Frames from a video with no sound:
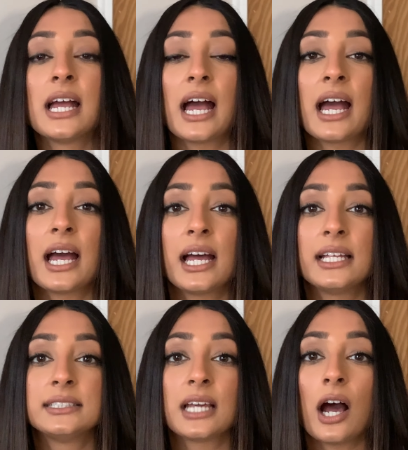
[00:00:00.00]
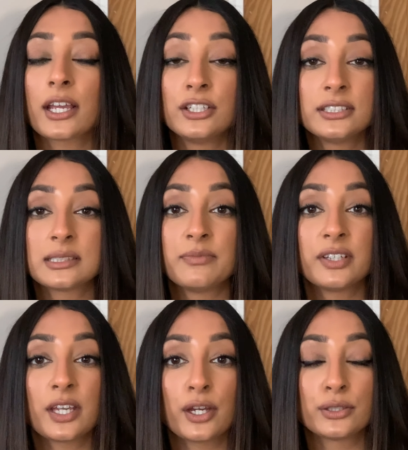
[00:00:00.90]
and I can do some
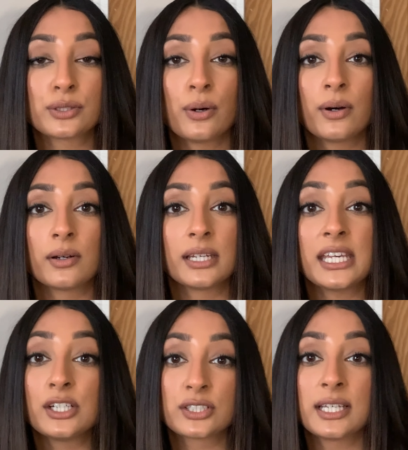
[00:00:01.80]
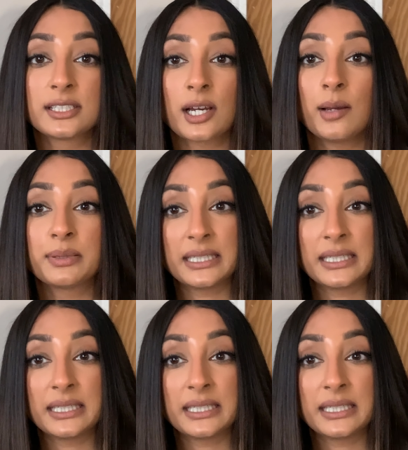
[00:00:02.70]
videos on each skin type